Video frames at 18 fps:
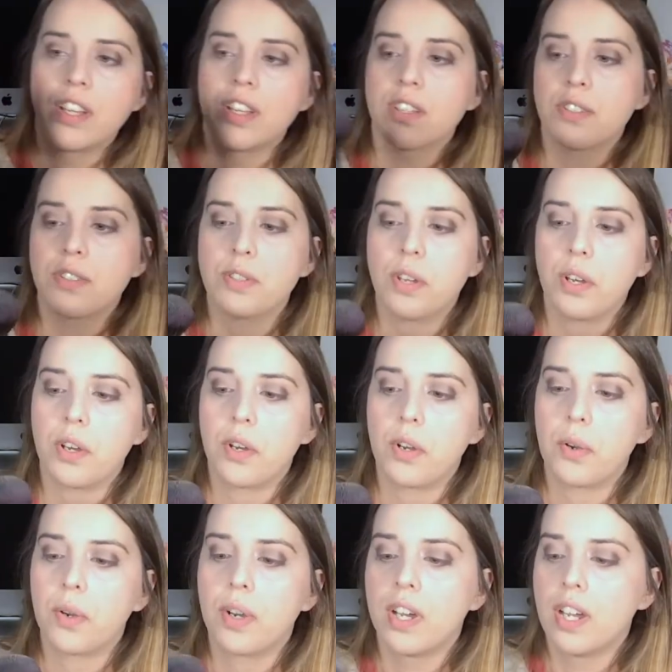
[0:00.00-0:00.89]

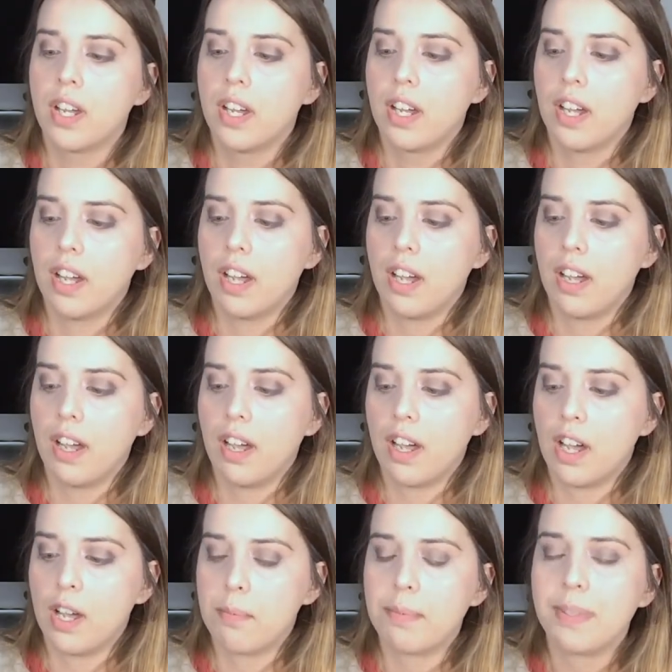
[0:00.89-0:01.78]
So
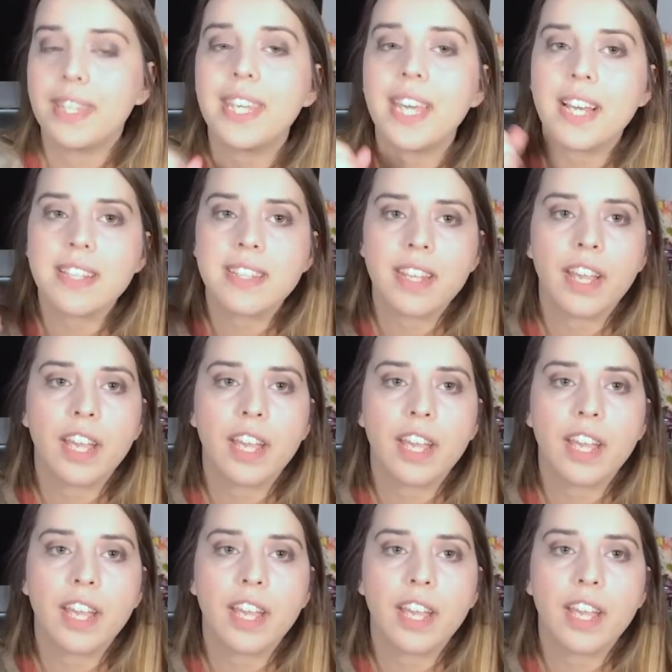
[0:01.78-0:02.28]
yes,